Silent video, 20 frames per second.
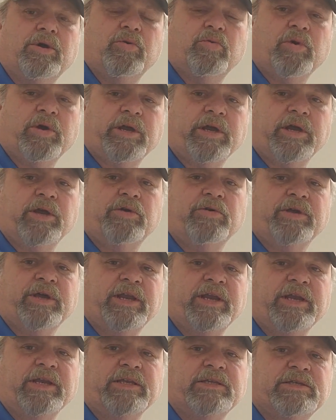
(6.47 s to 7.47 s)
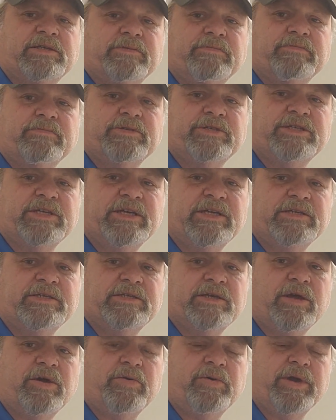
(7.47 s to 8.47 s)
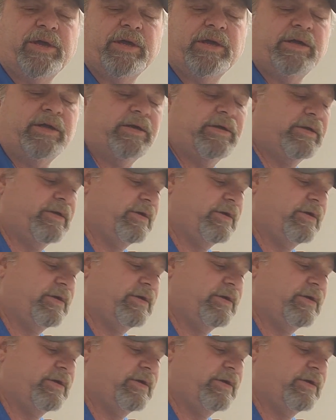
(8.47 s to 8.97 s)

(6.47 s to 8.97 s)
working on getting some seeds going.